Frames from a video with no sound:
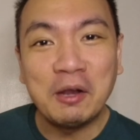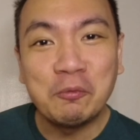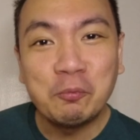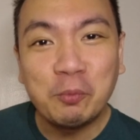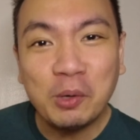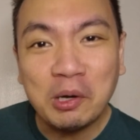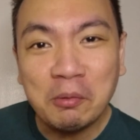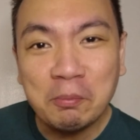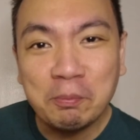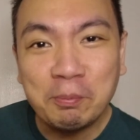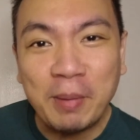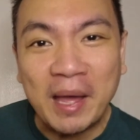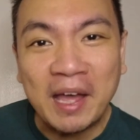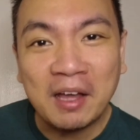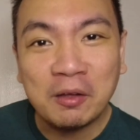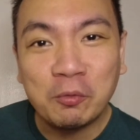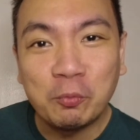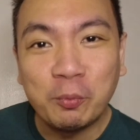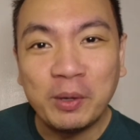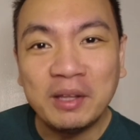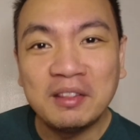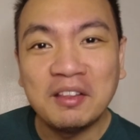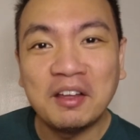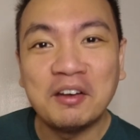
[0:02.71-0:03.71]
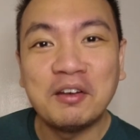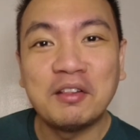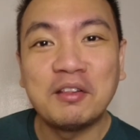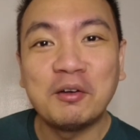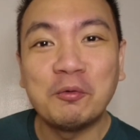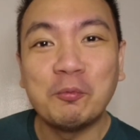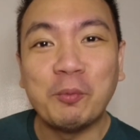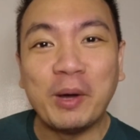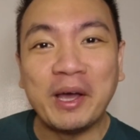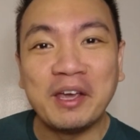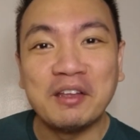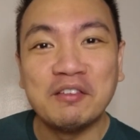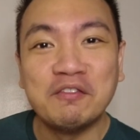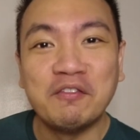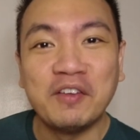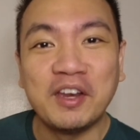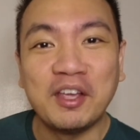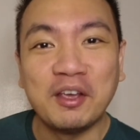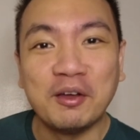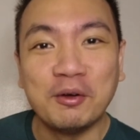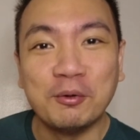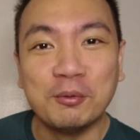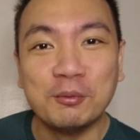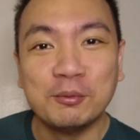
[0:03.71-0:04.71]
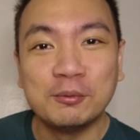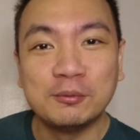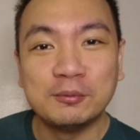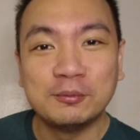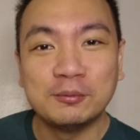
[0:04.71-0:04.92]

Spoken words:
and we're back with another wine video.